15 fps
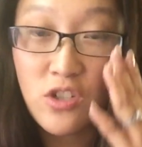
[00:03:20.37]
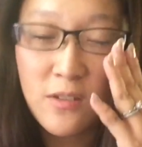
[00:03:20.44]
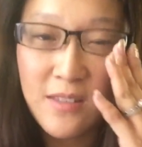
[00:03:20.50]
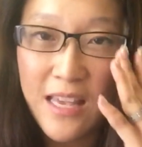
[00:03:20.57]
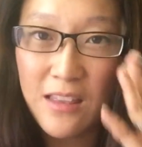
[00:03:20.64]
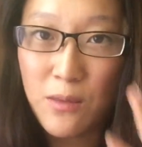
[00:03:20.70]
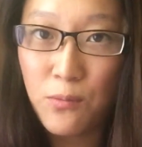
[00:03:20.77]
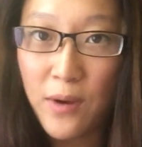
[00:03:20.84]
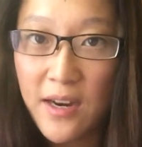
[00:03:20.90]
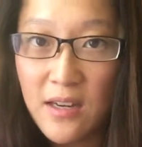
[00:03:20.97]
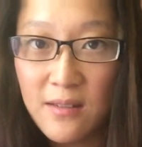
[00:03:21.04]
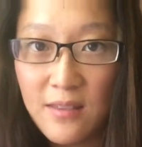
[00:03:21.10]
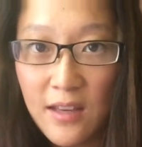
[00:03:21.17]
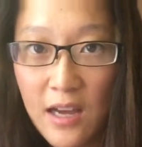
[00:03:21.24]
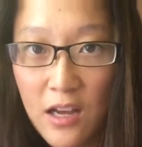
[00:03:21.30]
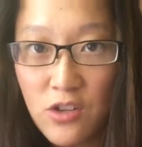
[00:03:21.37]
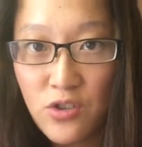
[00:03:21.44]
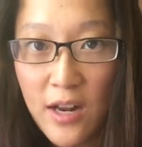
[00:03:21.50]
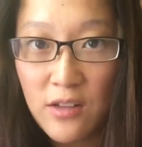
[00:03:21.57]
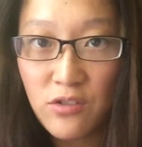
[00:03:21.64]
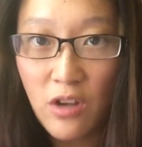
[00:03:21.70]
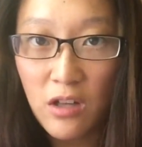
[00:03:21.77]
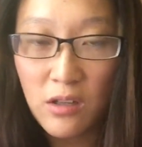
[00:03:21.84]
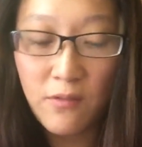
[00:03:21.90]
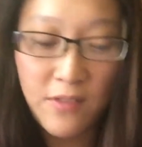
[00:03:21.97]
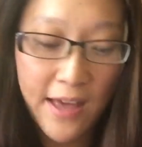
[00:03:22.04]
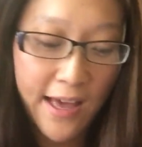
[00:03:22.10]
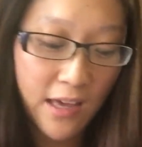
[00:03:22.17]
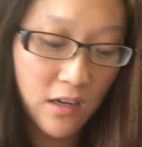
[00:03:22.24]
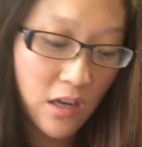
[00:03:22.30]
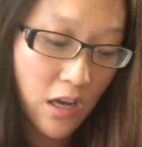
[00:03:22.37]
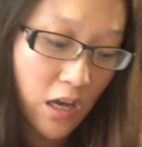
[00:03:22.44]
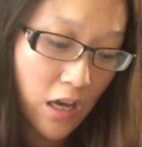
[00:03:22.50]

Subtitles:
just like the brightness, the contrast, all of that,